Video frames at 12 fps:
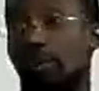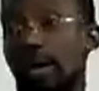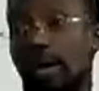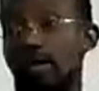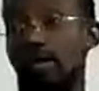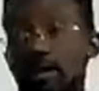
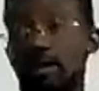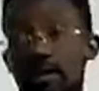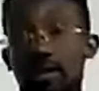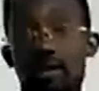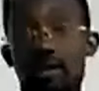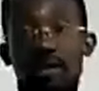price.
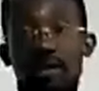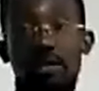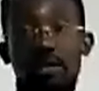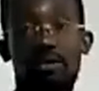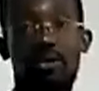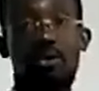
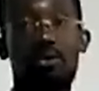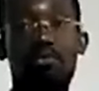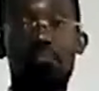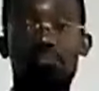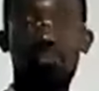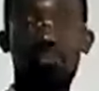So
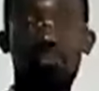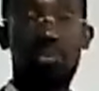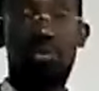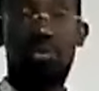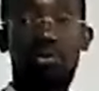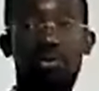some
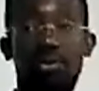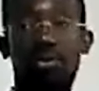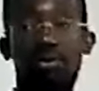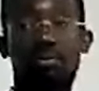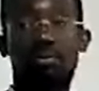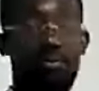people use
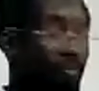it.